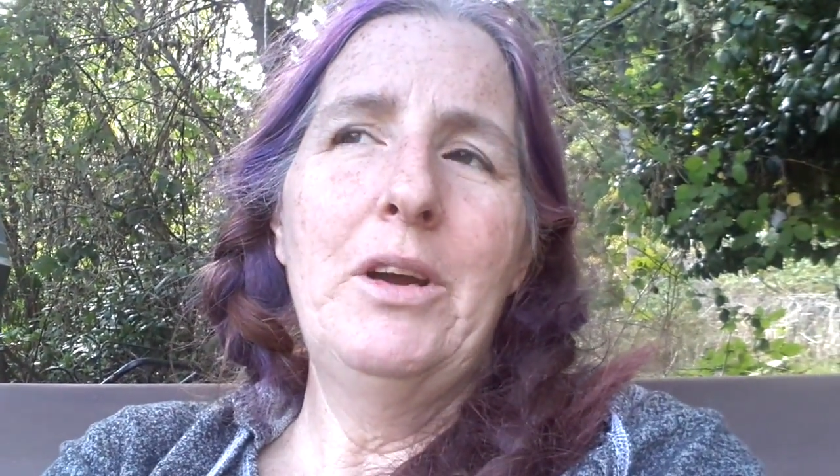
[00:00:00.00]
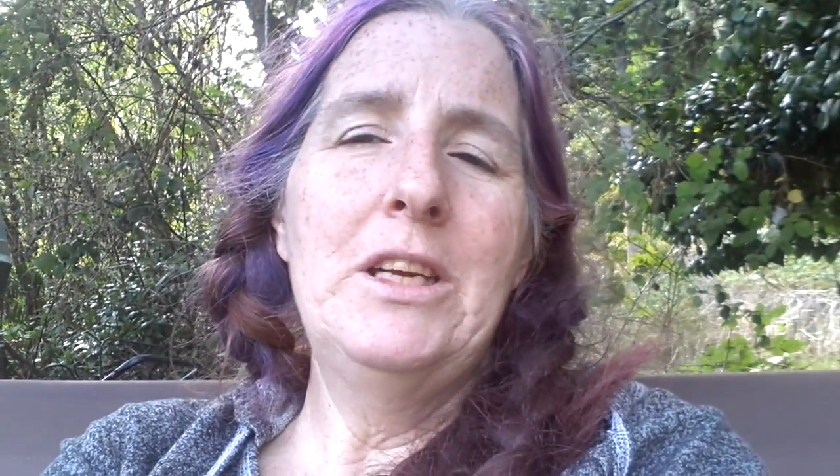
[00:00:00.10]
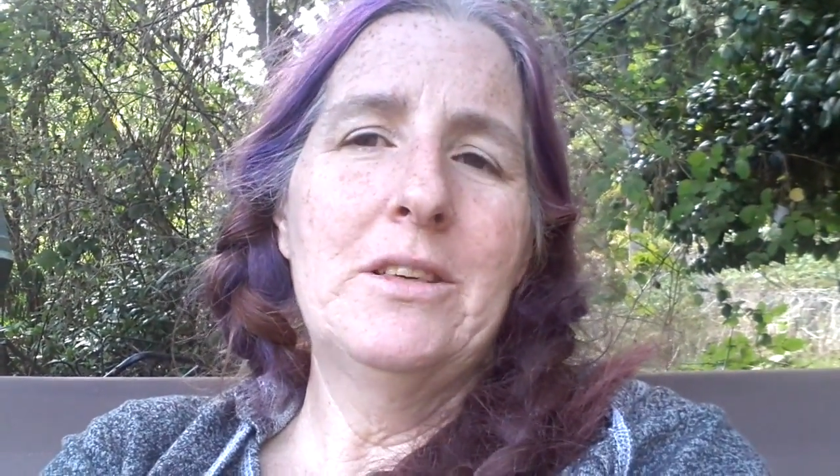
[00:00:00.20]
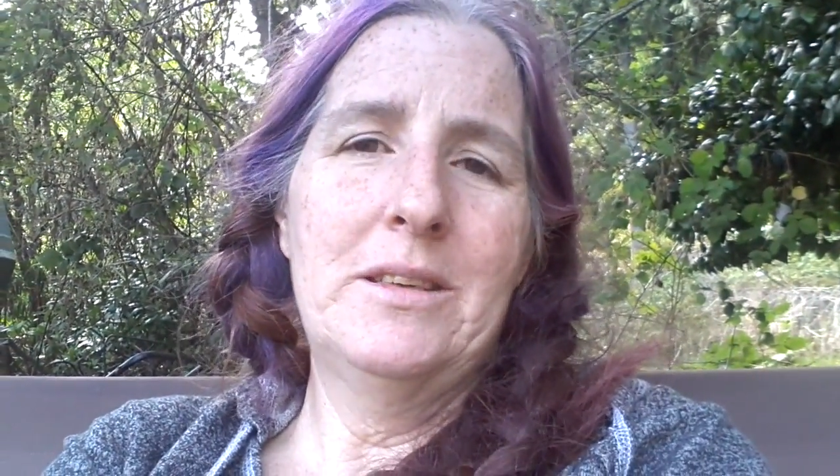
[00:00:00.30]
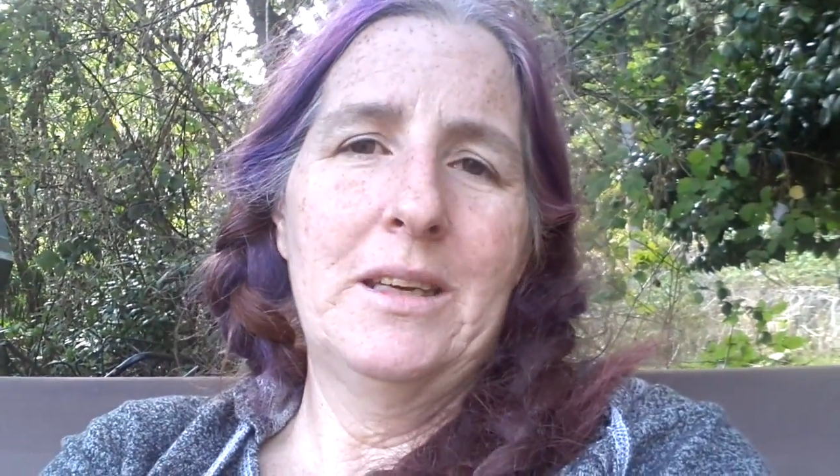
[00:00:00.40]

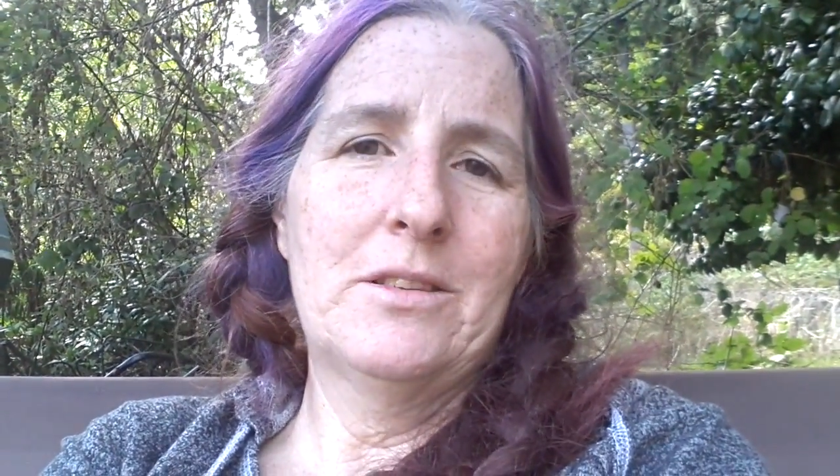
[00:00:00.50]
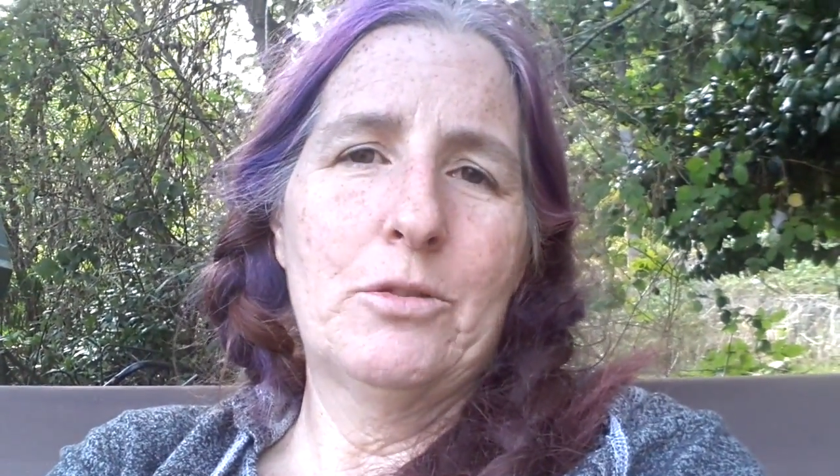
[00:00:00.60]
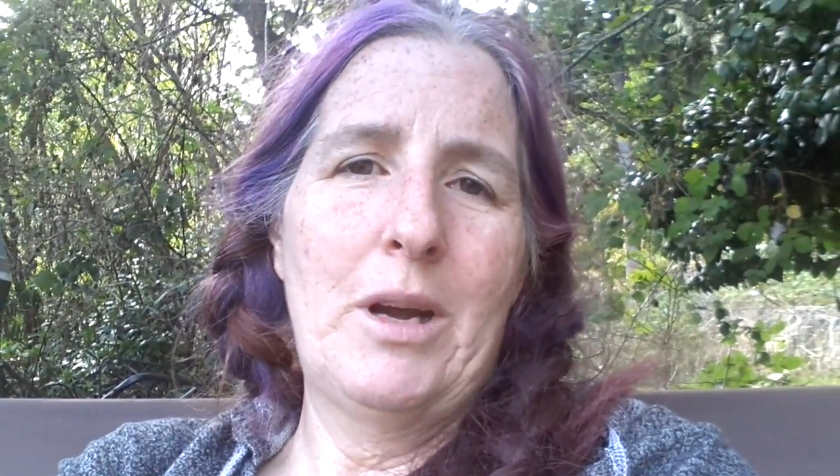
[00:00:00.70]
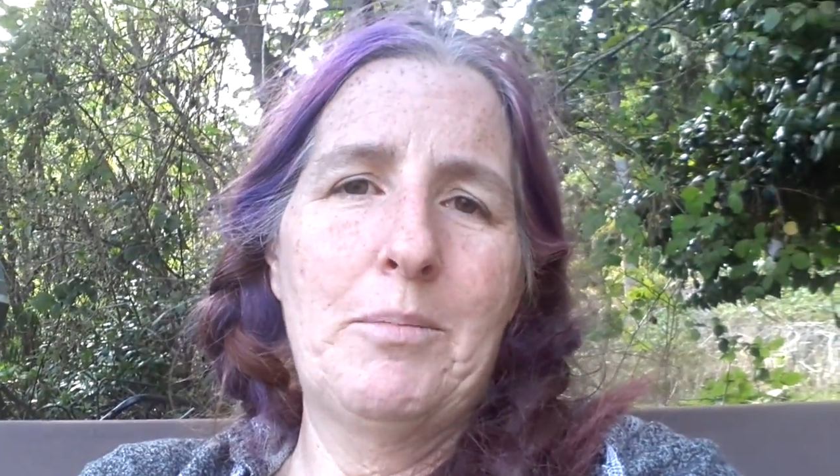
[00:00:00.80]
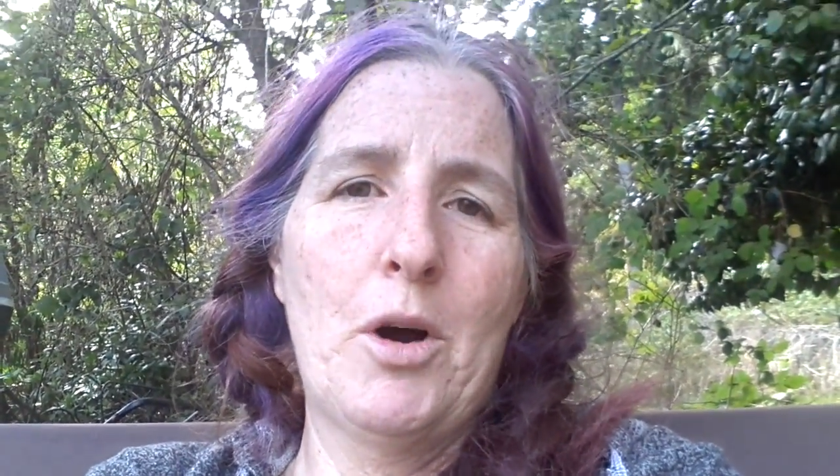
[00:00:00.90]
he just gets the
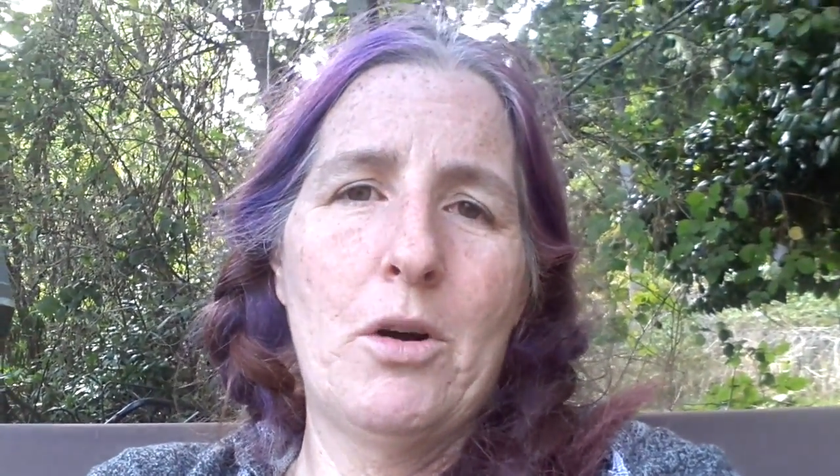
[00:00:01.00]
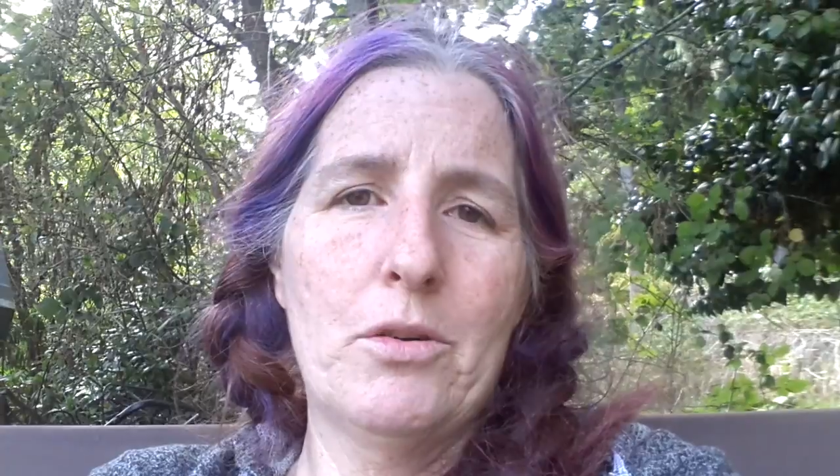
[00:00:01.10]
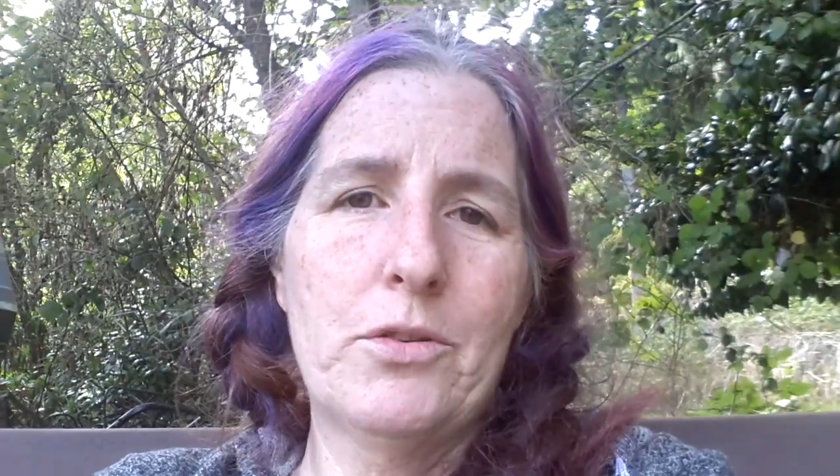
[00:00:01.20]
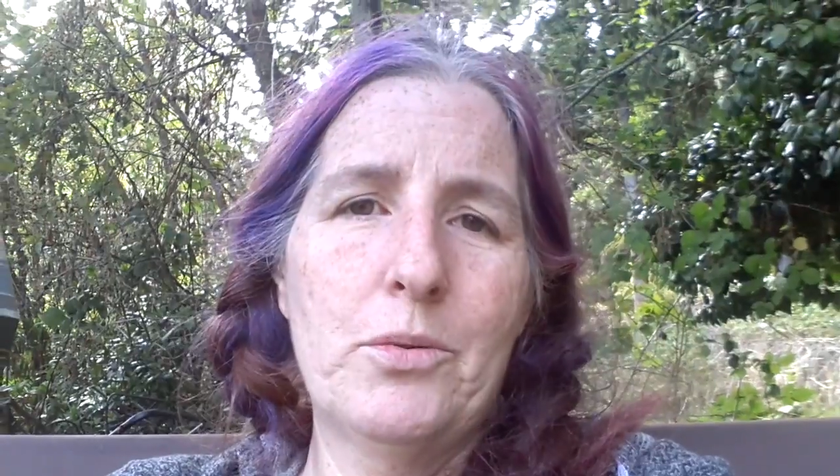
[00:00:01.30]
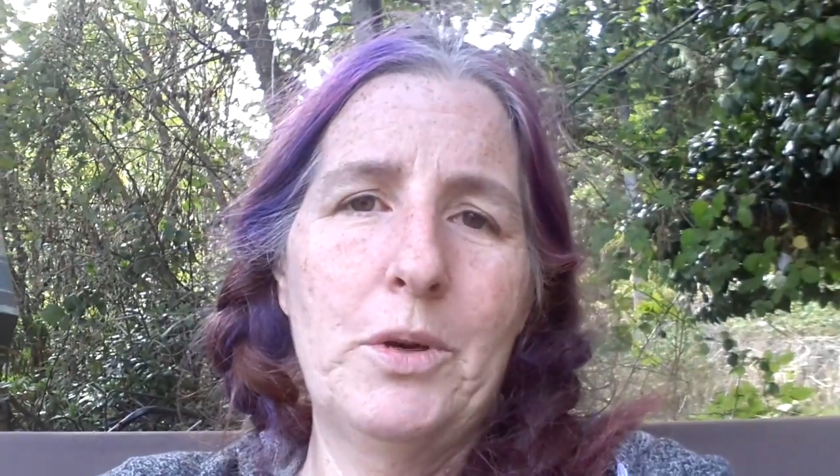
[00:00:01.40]
grand mals,